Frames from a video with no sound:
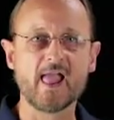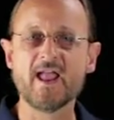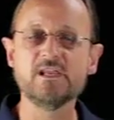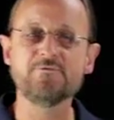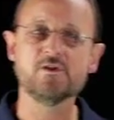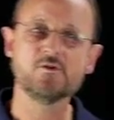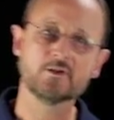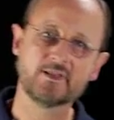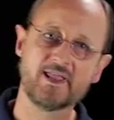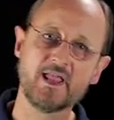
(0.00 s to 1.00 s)
And if you're
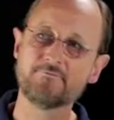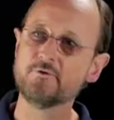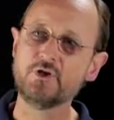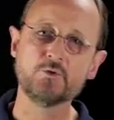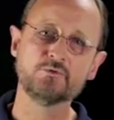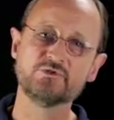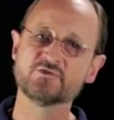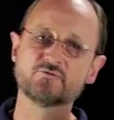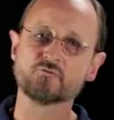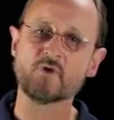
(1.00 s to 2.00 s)
not careful, you will
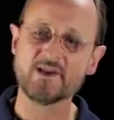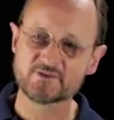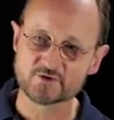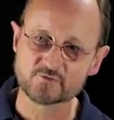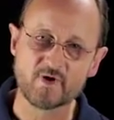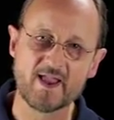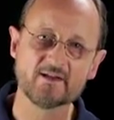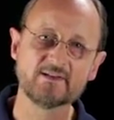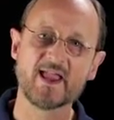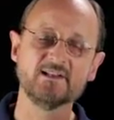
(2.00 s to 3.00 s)
just race
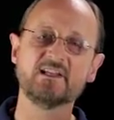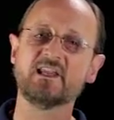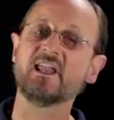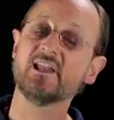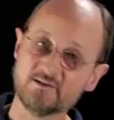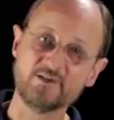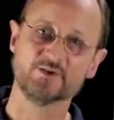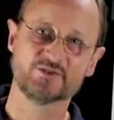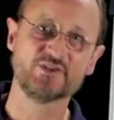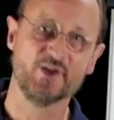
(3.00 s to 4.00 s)
around and kill
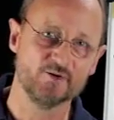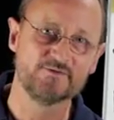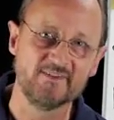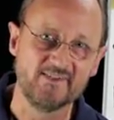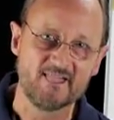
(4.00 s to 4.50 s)
yourself.